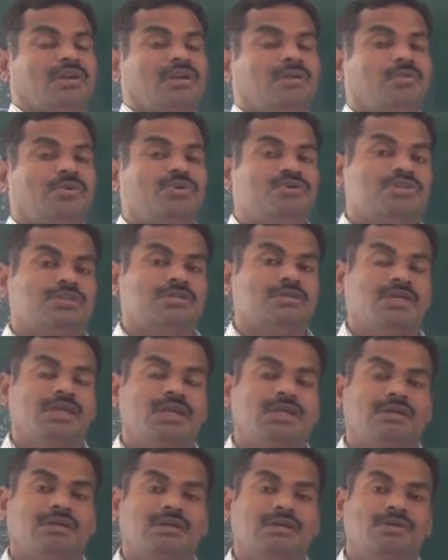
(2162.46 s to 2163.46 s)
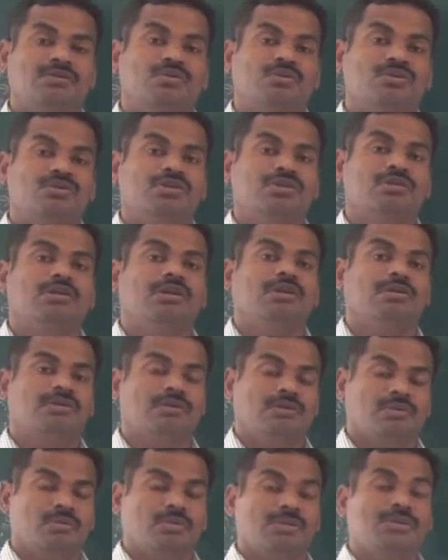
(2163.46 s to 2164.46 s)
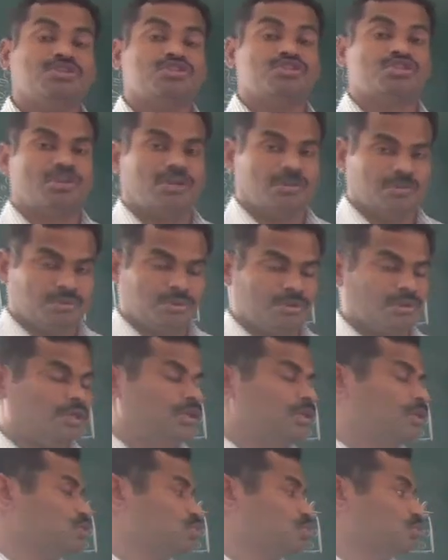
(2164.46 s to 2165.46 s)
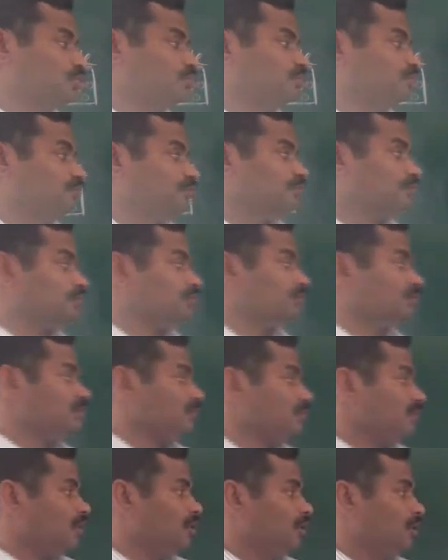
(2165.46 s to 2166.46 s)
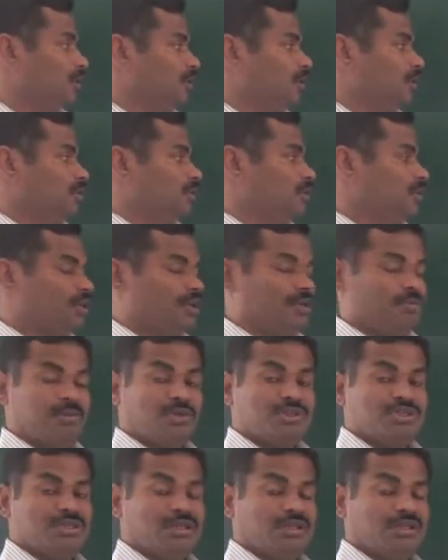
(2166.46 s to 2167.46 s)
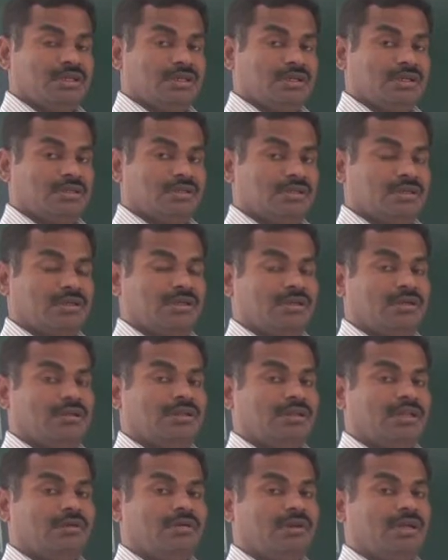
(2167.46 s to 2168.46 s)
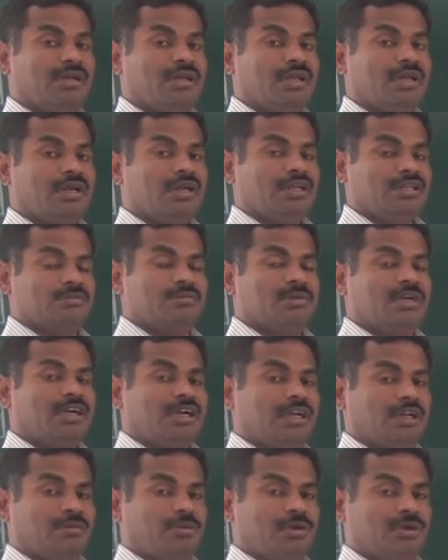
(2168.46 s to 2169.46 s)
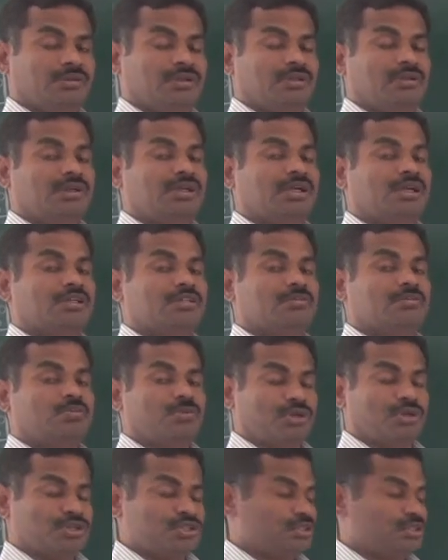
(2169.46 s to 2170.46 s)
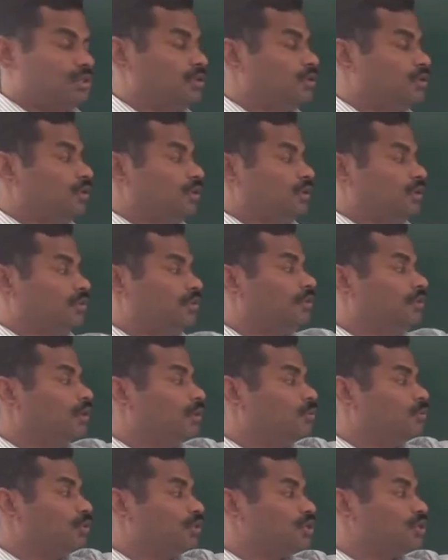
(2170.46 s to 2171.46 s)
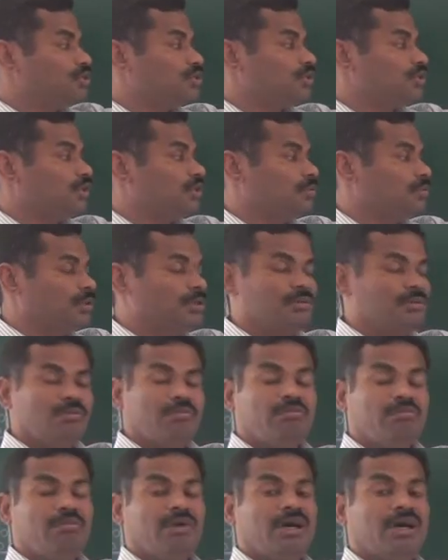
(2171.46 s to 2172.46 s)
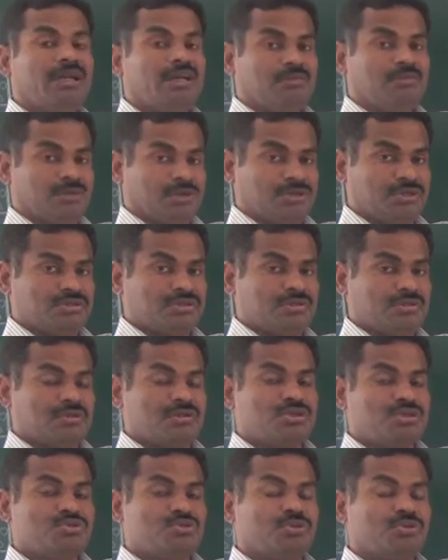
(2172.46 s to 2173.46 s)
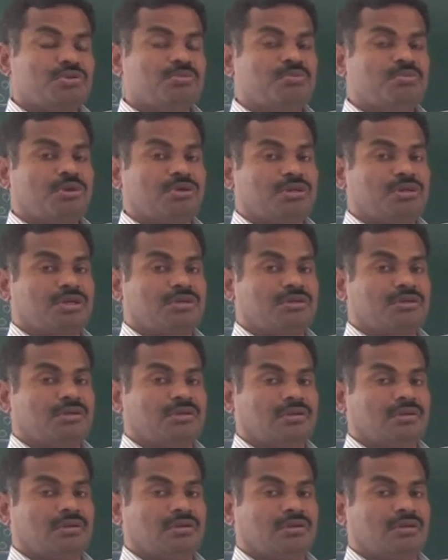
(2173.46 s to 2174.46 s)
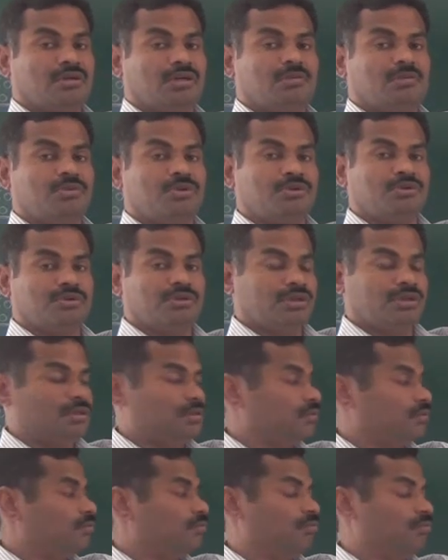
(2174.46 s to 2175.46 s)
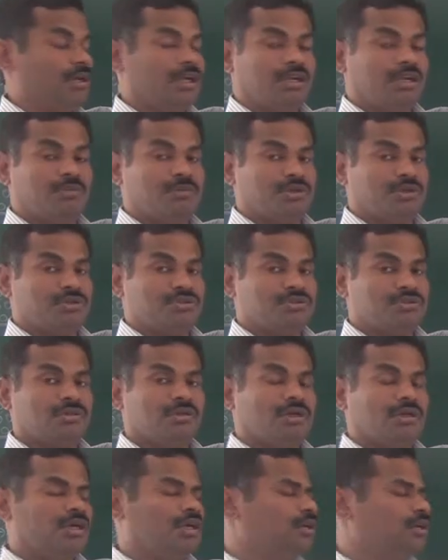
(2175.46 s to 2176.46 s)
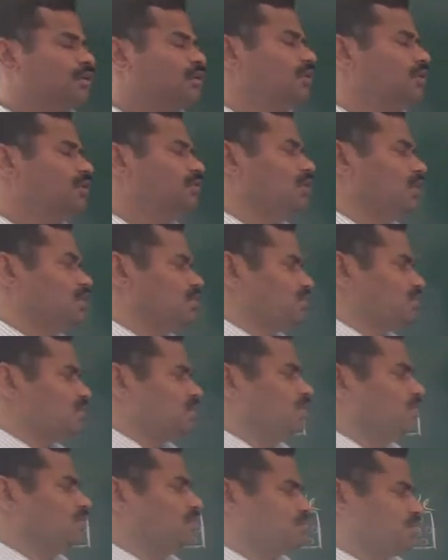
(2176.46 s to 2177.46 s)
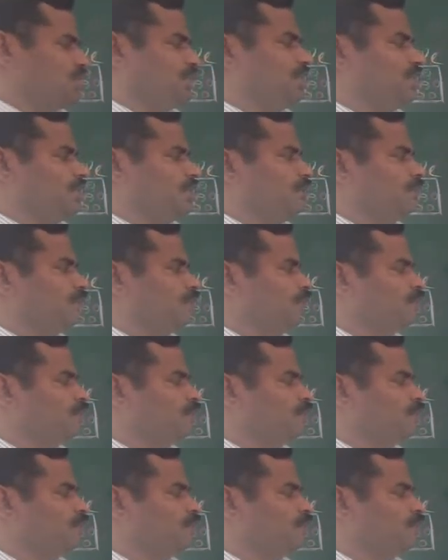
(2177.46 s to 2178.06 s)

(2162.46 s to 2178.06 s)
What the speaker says: diffusion of electron holes will be stopped. And also the depression layer, they will create some electric field, they will create some potential. That potential is called barrier potential. It is so important about the barrier potential. And last in the CT,